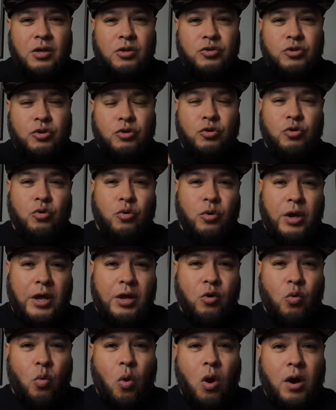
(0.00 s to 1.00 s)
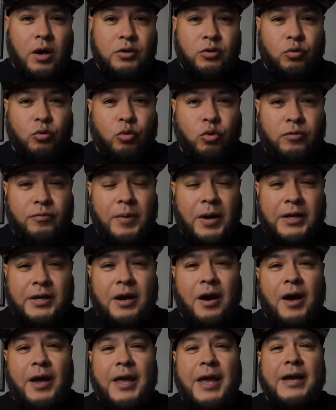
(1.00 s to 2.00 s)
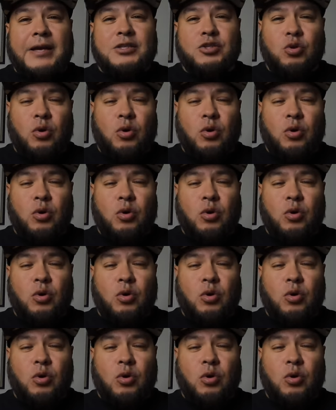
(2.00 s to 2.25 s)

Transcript: to do a walkthrough of my kayak.